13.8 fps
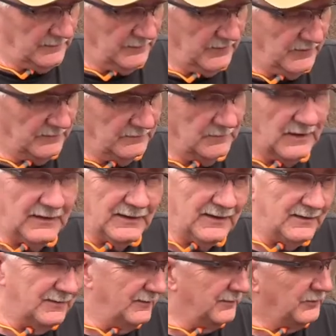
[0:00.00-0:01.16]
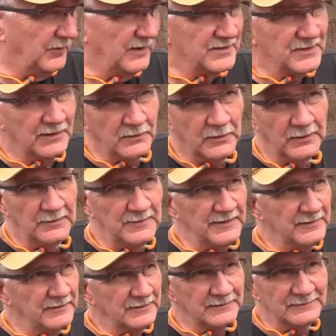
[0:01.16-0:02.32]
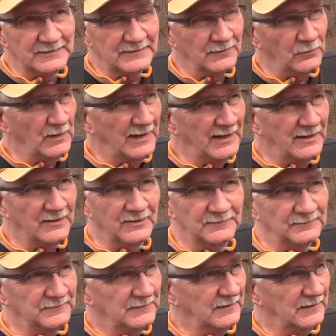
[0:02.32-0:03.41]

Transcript: But the price they quoted me on it, I thought, wow,